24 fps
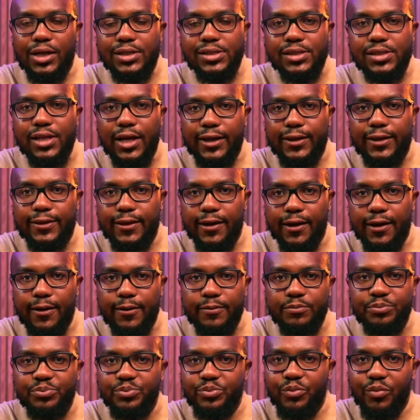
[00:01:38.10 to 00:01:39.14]
that's
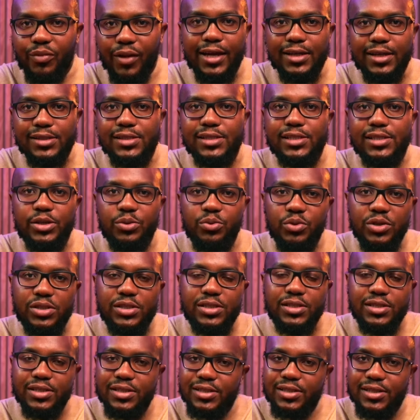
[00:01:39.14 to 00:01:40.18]
the AST,
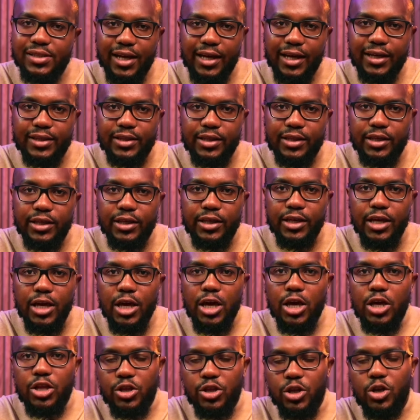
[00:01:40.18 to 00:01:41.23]
which is the
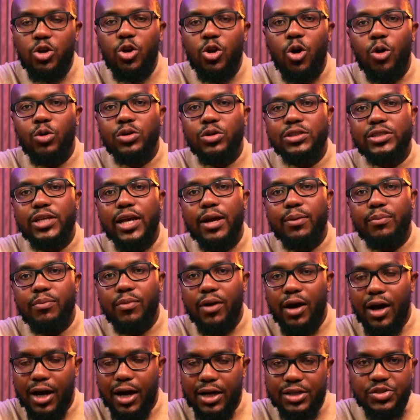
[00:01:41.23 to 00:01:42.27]
long-term
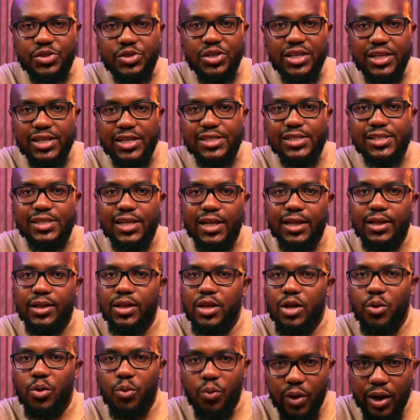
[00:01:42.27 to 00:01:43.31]
traditional
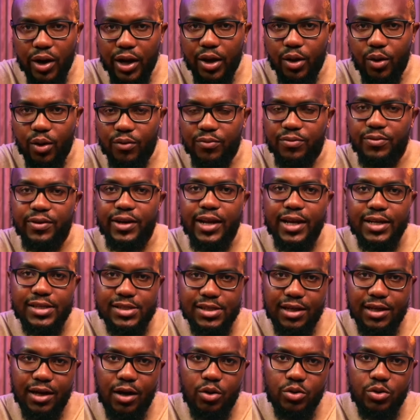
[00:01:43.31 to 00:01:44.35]
way of
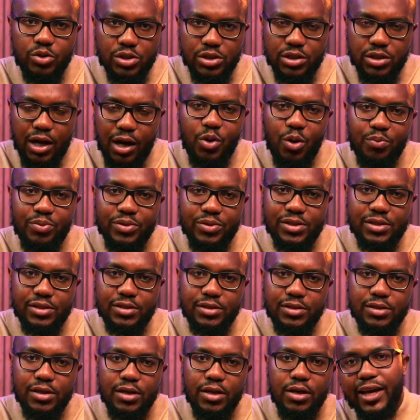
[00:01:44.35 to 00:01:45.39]
letting out
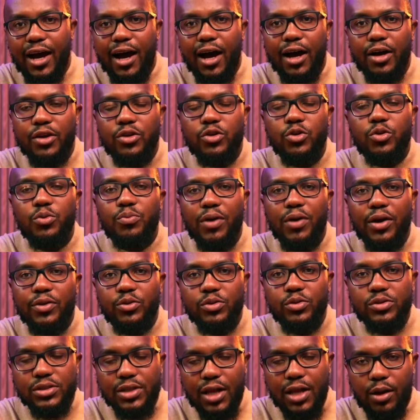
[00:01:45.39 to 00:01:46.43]
properties. There are new
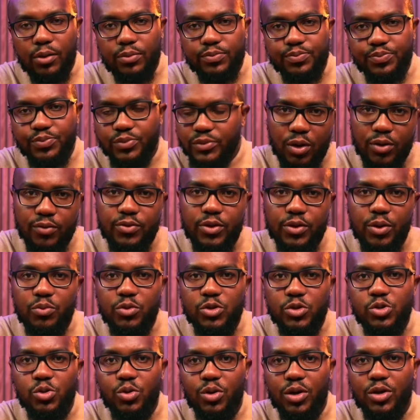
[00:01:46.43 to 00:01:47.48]
methods now. One of them
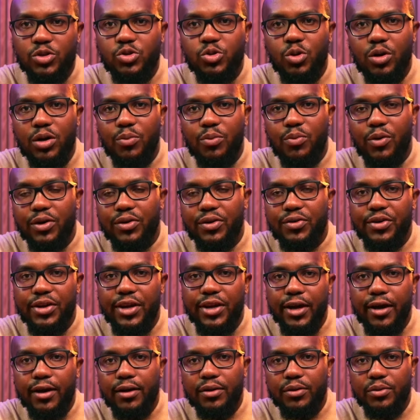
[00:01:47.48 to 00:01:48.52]
which we're going to talk about
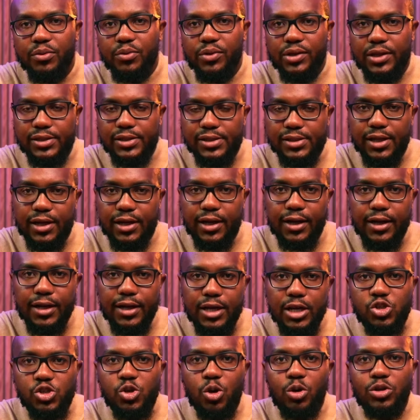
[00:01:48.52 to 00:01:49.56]
here is the
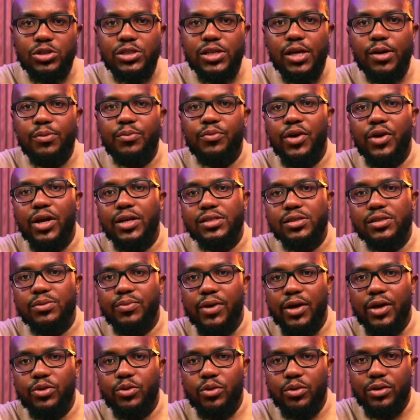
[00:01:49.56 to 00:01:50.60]
short-term rental
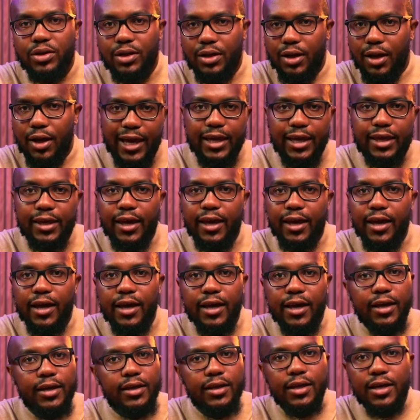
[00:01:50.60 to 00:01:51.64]
method,
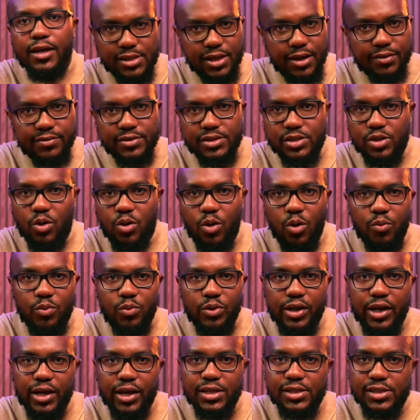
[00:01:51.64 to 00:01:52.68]
aka serviced
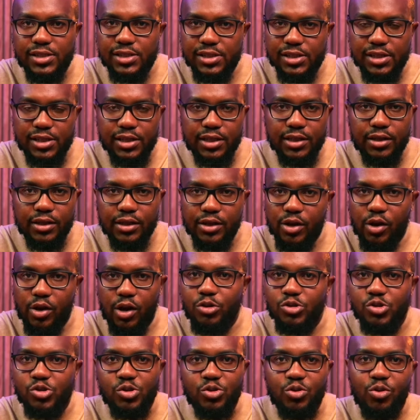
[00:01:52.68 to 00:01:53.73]
accommodation,
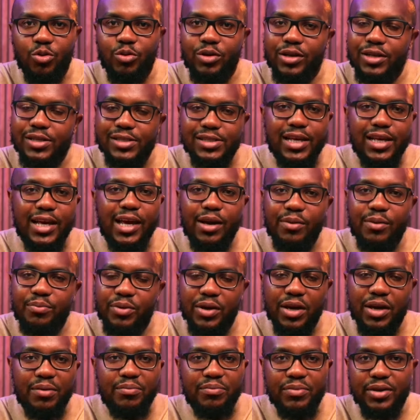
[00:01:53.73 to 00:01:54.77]
also known as
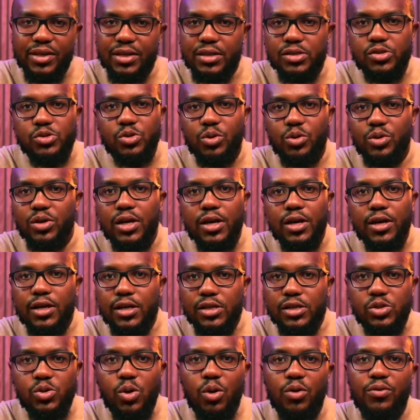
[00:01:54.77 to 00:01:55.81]
Airbnb. So
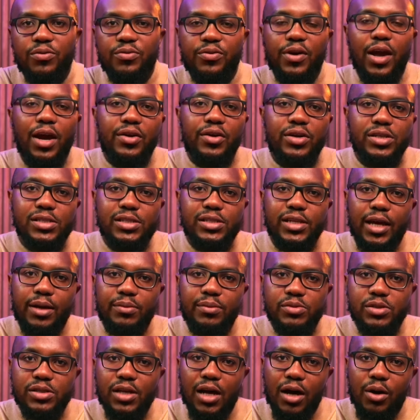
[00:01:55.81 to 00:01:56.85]
it's got various
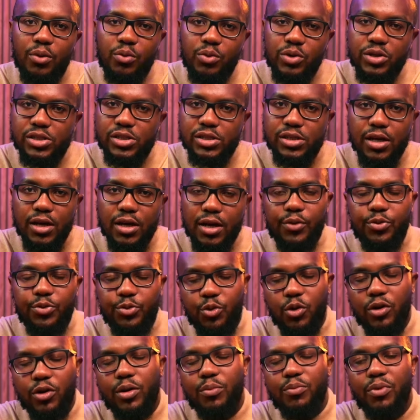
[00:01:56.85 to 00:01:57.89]
names which are
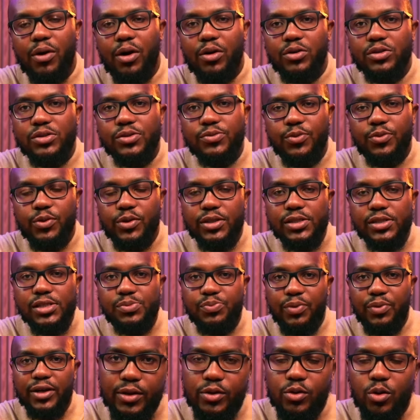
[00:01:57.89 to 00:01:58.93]
thrown about for
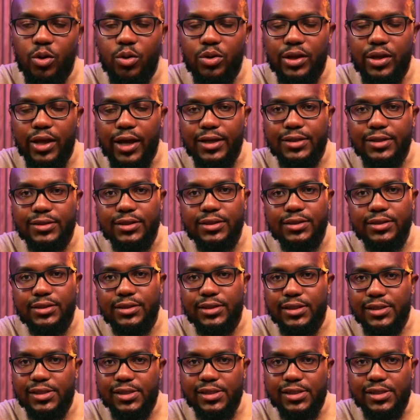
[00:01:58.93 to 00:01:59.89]
this. In all essence,